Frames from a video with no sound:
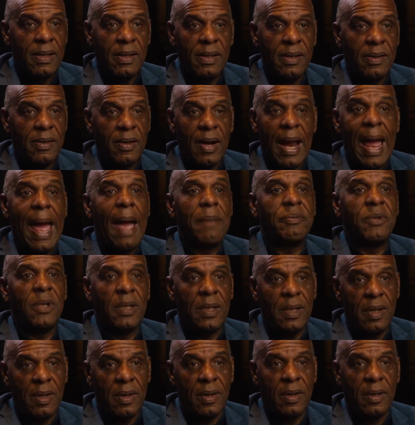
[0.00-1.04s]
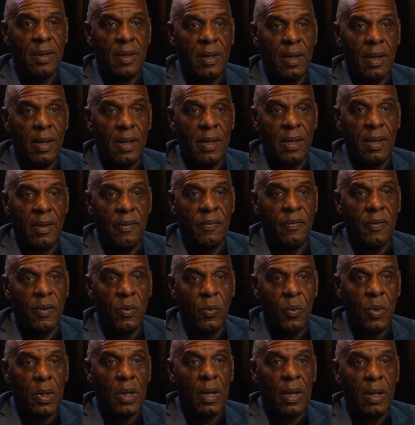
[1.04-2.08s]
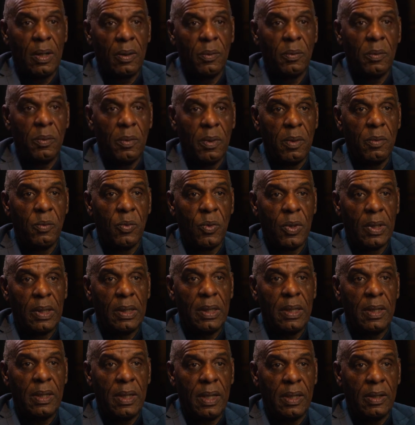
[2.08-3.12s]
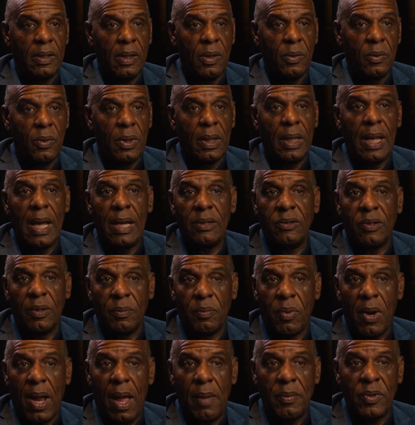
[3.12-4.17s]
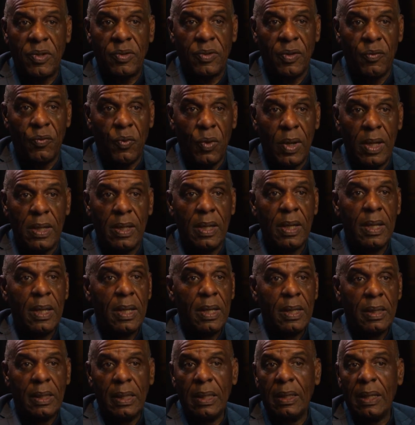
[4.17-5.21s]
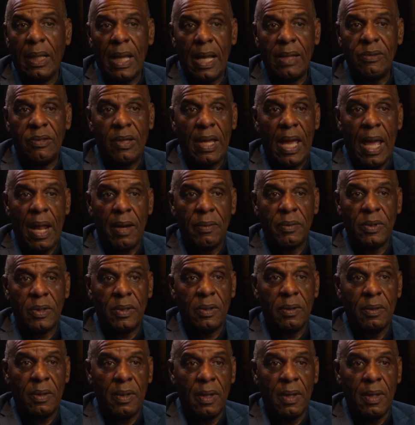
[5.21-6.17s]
they're absent here. If we're going to really realize the promise of what legalized cannabis